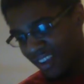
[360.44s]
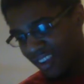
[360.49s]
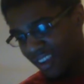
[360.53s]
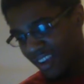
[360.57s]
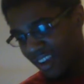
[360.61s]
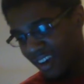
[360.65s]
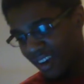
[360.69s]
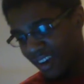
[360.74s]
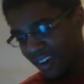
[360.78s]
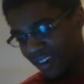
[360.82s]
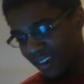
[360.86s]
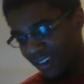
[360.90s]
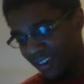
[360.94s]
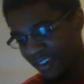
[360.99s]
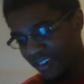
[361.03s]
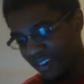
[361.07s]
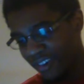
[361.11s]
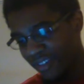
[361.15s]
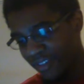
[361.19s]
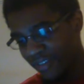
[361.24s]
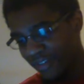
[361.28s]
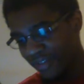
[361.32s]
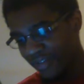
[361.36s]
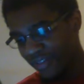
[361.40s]

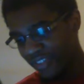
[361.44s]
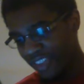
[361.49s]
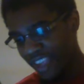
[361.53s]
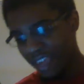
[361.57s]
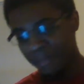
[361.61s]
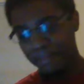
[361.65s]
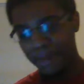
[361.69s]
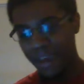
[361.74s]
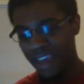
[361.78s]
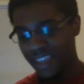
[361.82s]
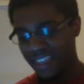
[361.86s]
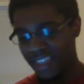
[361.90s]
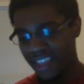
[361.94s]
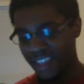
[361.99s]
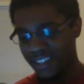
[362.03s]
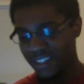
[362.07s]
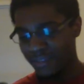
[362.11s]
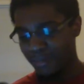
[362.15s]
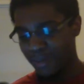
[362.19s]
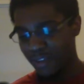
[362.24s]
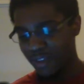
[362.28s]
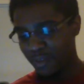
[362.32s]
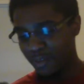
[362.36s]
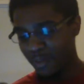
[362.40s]
Yo, the
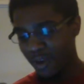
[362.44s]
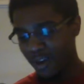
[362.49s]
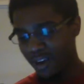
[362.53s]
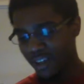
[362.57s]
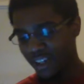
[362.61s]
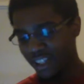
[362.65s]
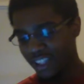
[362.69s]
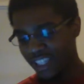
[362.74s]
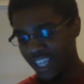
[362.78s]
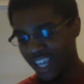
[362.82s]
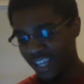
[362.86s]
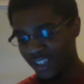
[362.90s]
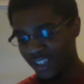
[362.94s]
Pantheism of the Monarchs.